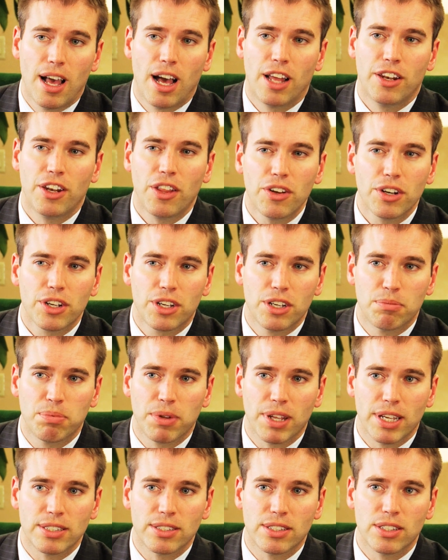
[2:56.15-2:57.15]
Another good
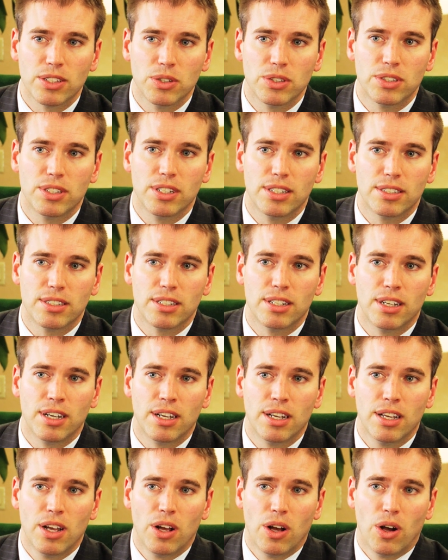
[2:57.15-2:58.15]
place to use it is in
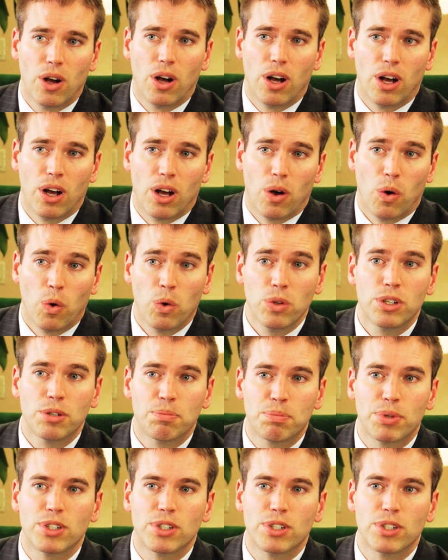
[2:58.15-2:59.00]
an older